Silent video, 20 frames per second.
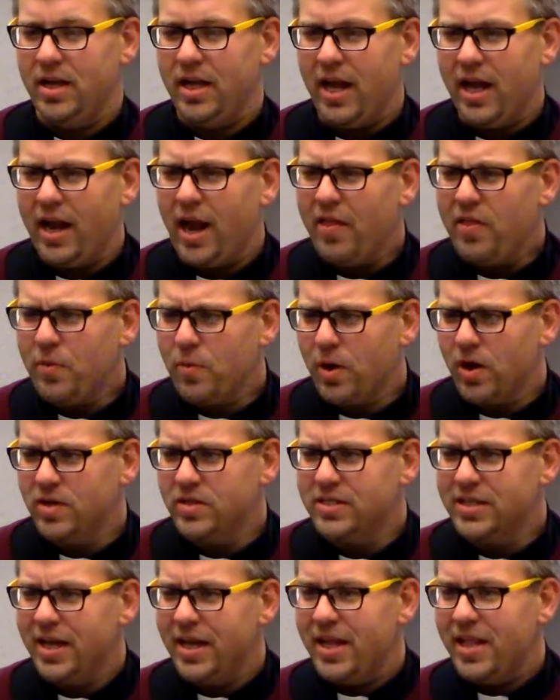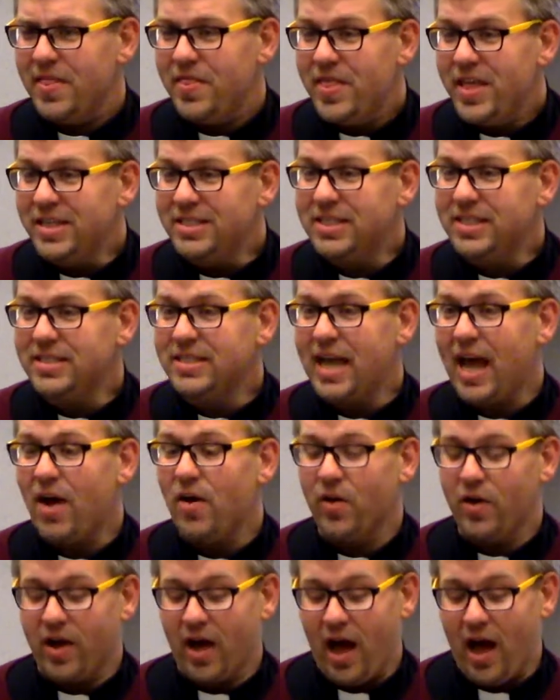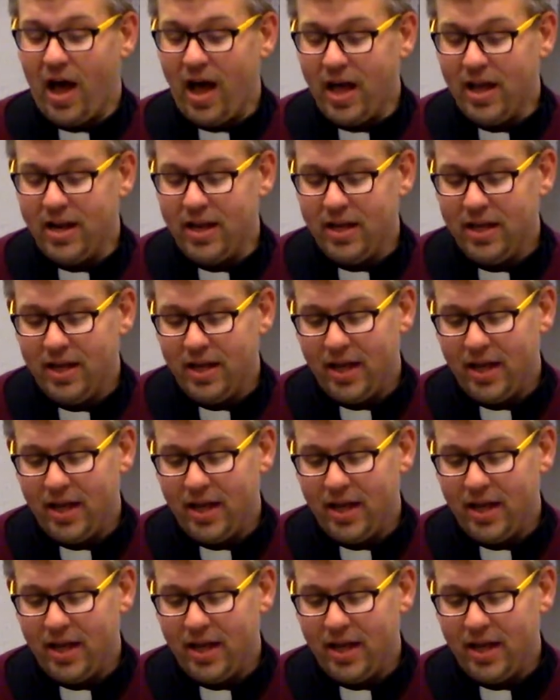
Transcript: In other words, this is how God